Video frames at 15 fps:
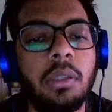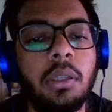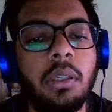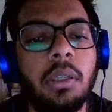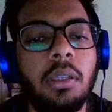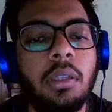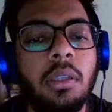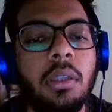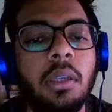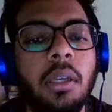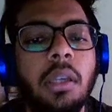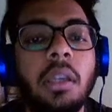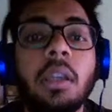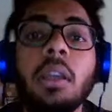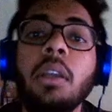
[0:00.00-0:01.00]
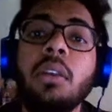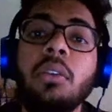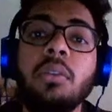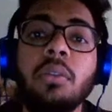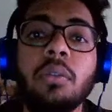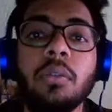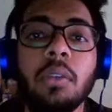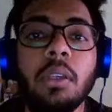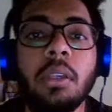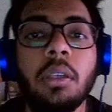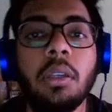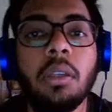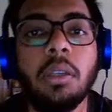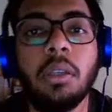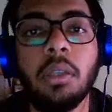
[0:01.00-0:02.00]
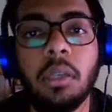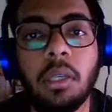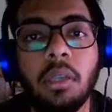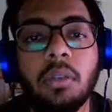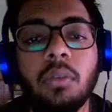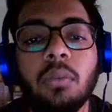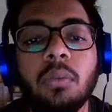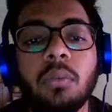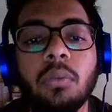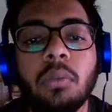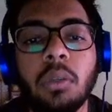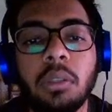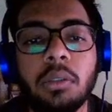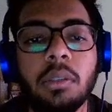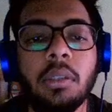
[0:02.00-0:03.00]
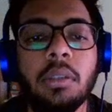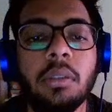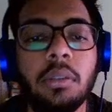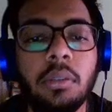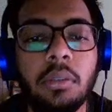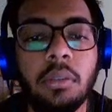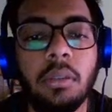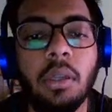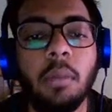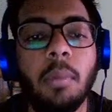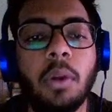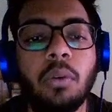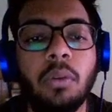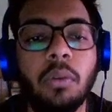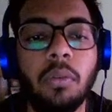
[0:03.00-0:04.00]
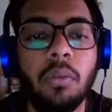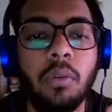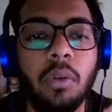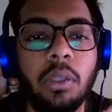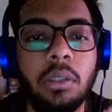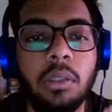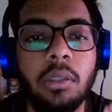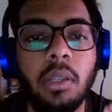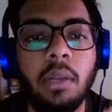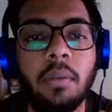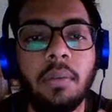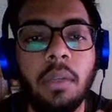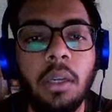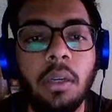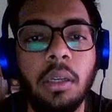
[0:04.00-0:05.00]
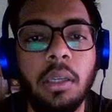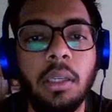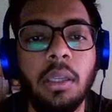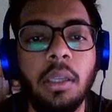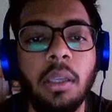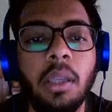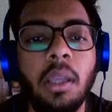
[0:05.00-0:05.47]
in 3. So we need to consider the amount of coins that we are taking.